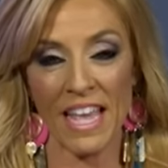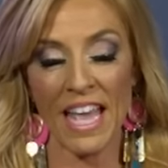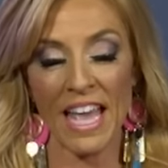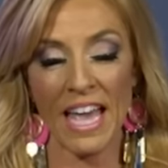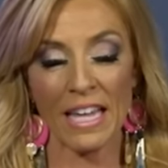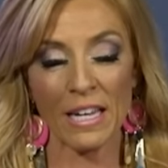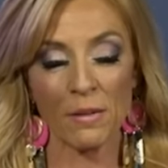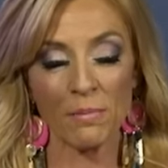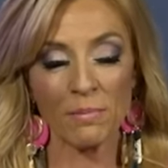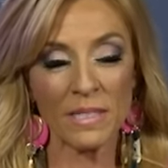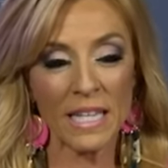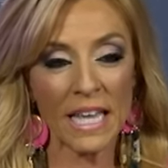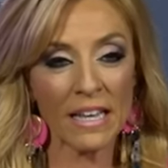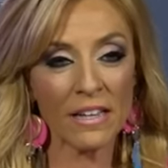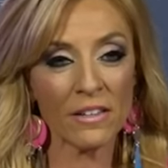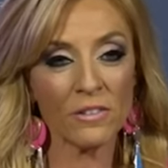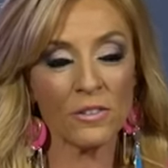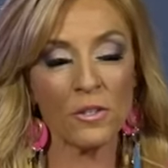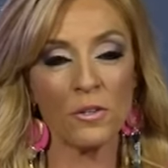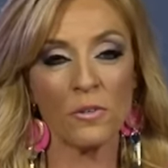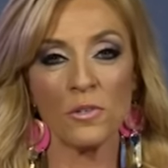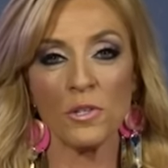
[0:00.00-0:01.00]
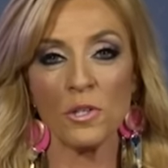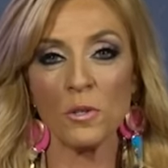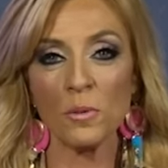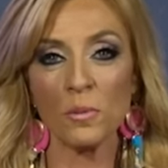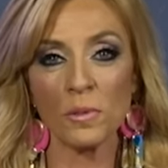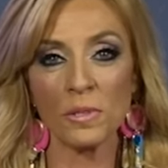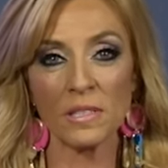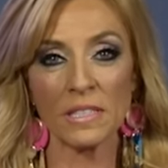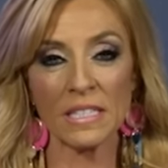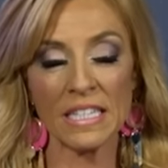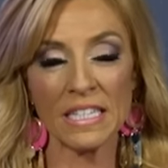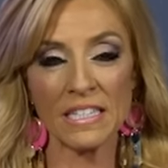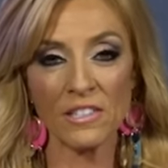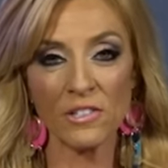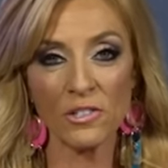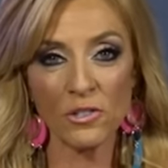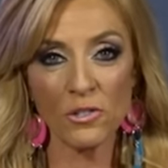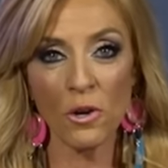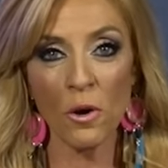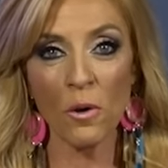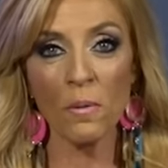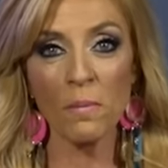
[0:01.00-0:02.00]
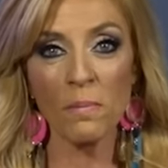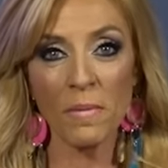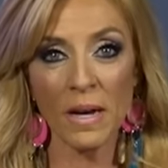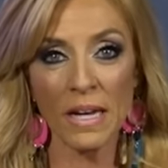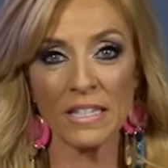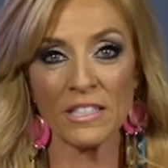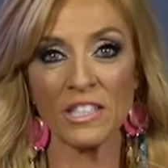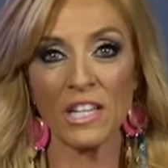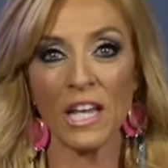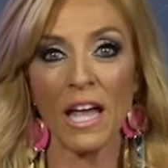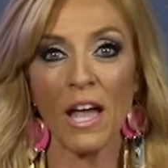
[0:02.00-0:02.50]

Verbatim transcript: And I'm telling you, you will see so much